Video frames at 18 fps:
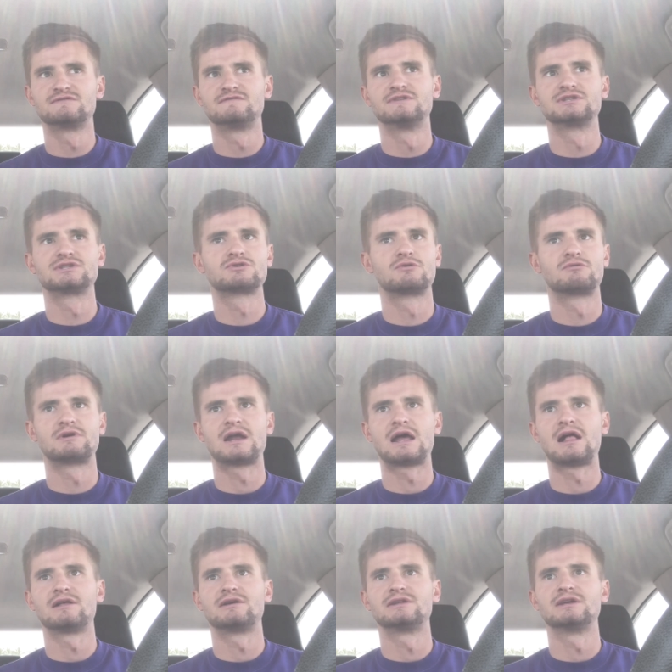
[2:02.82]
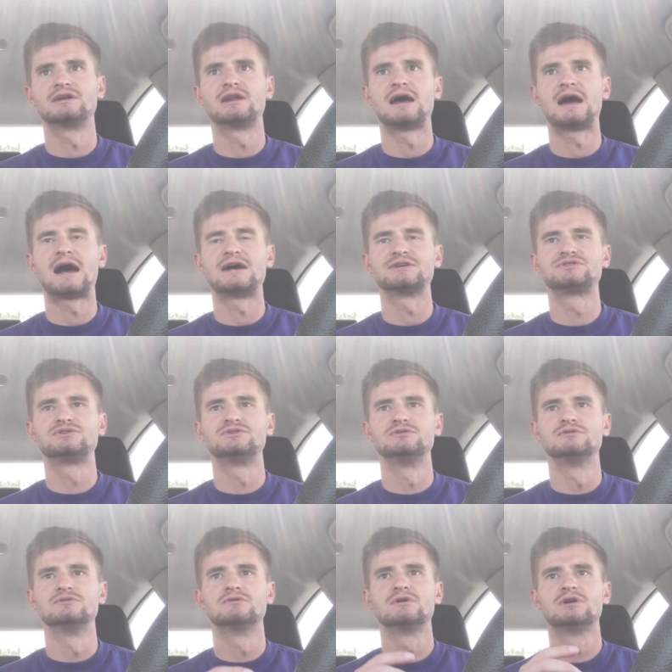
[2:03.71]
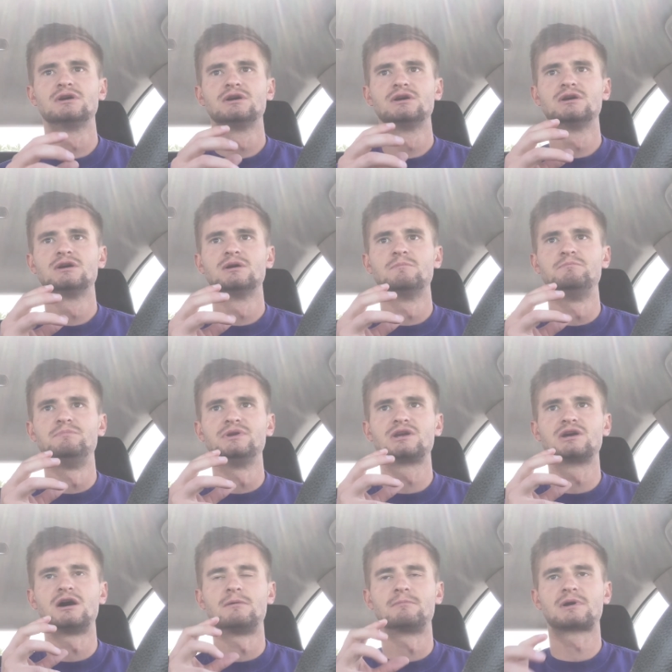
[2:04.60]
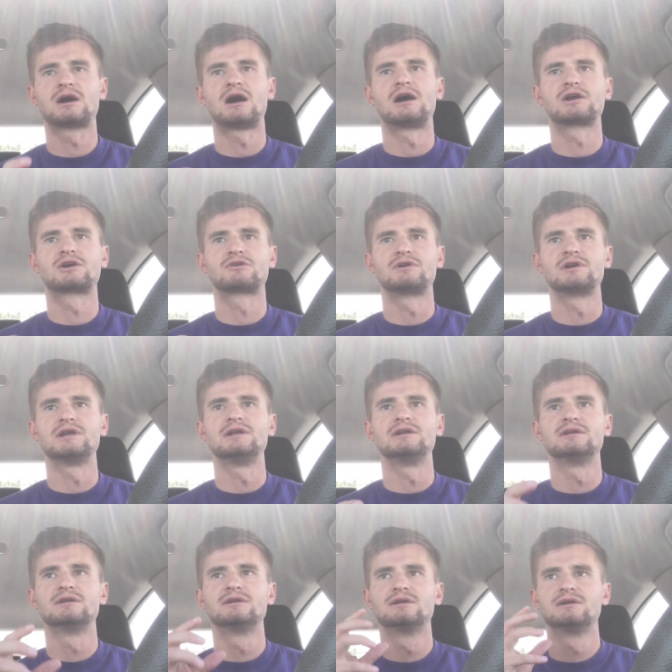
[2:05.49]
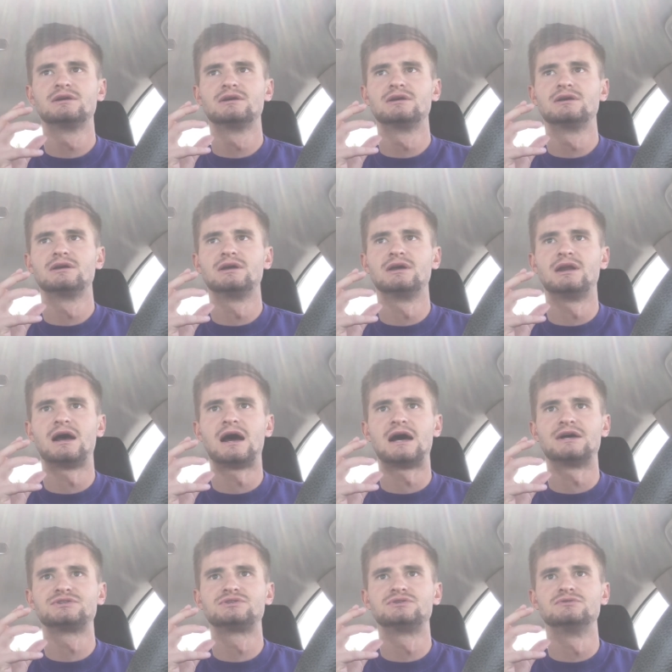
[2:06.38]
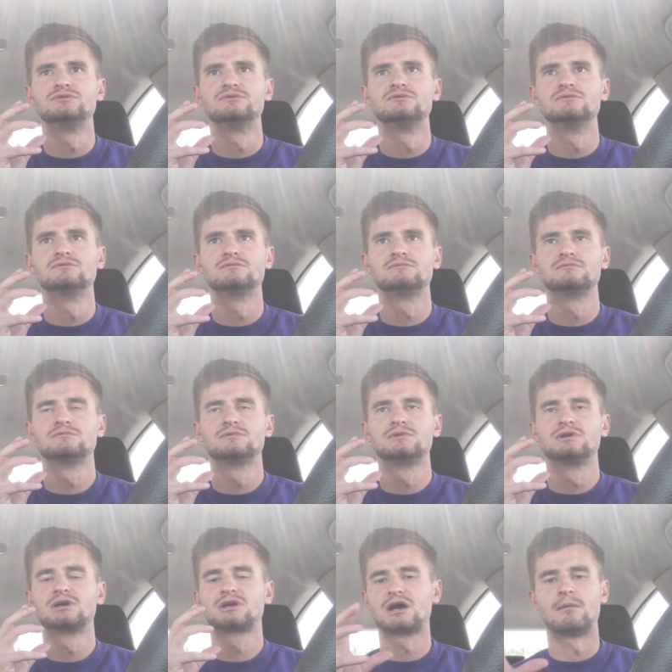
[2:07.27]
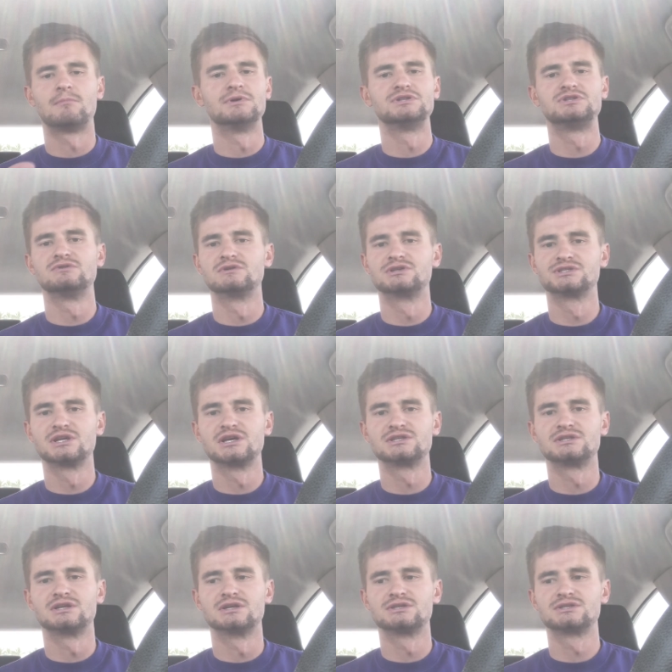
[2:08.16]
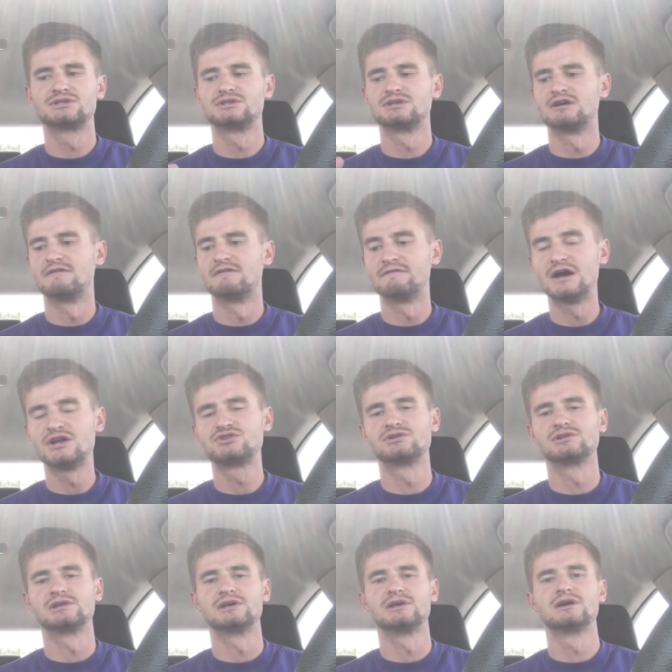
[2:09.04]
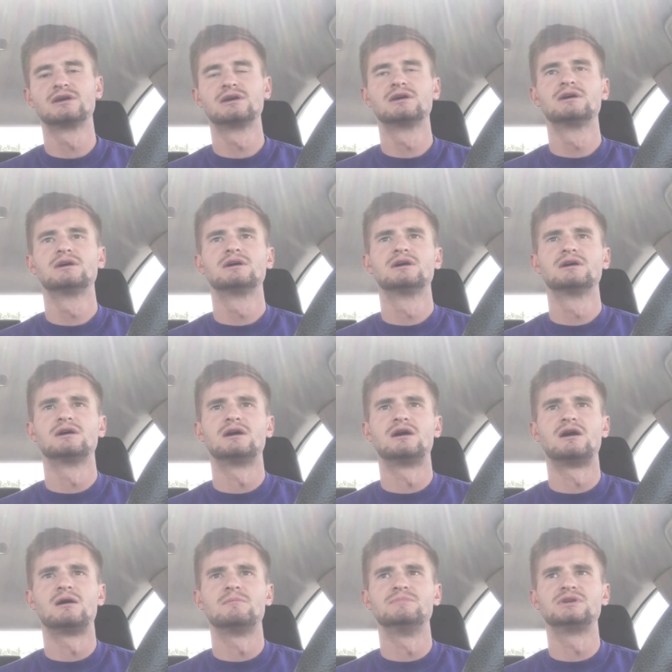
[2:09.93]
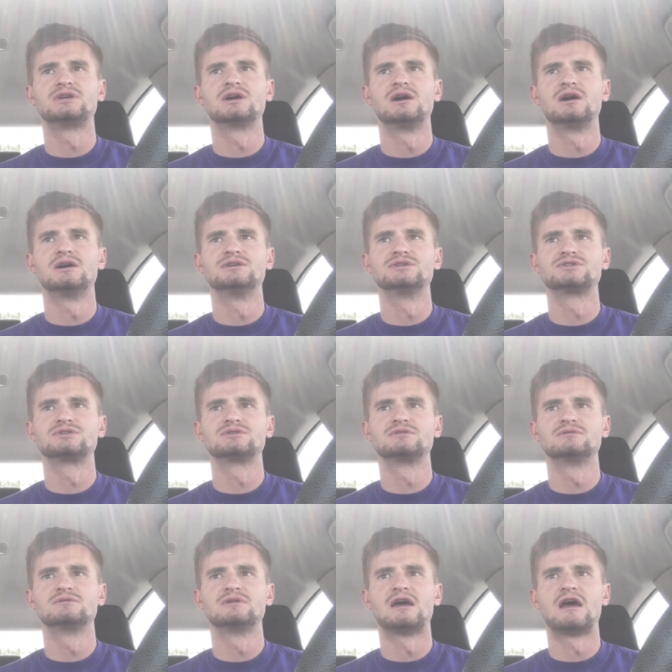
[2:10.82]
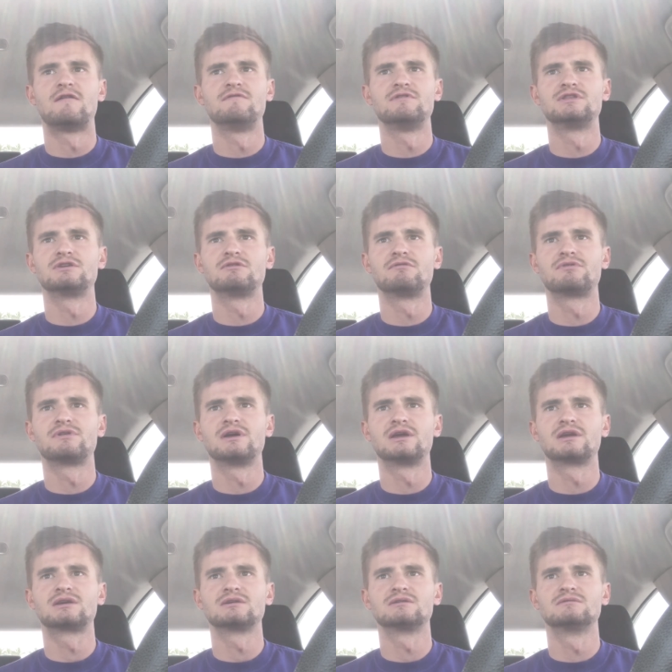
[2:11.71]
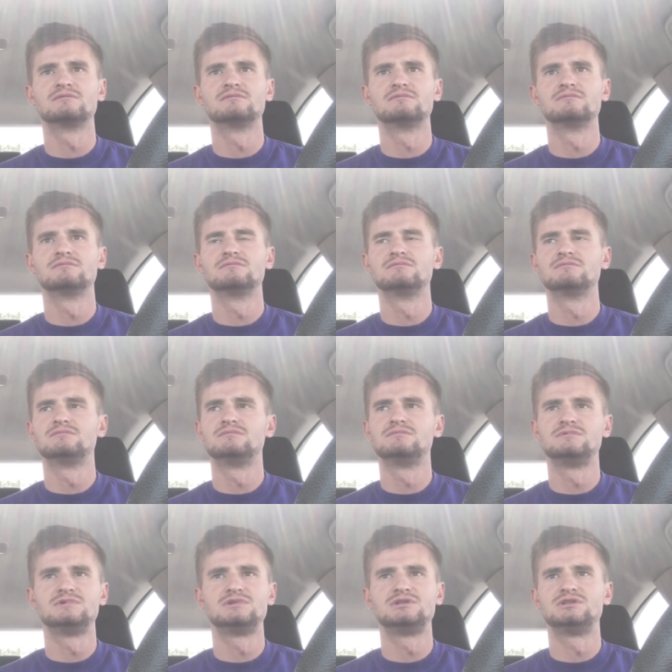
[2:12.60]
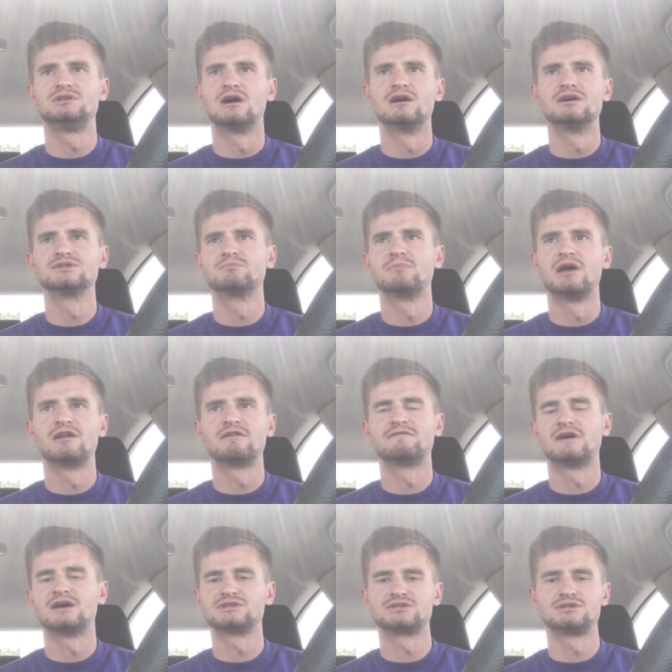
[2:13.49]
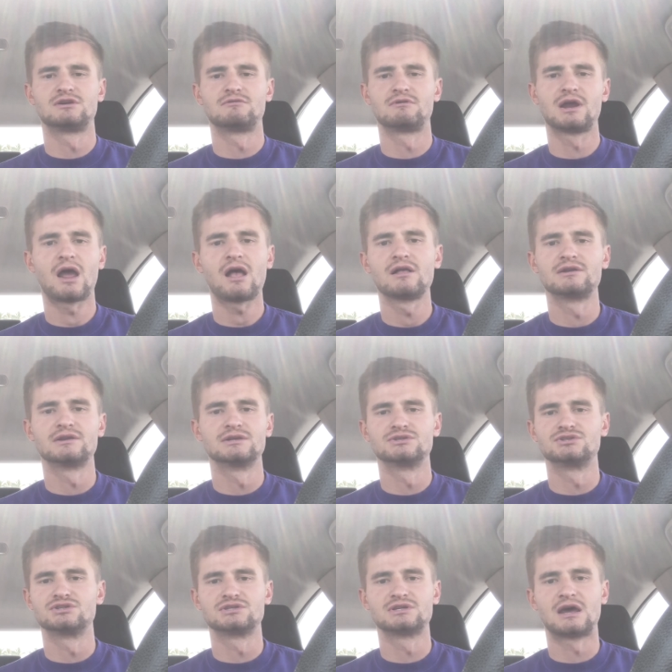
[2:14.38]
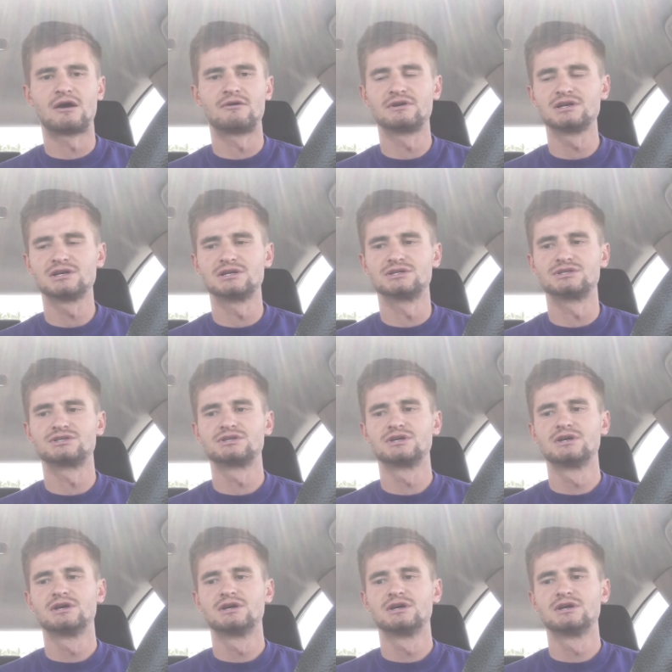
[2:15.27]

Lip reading: physical reality. It has to become concrete. It has to come into existence eventually, because everything you think does manifest in your reality. It's just how it is.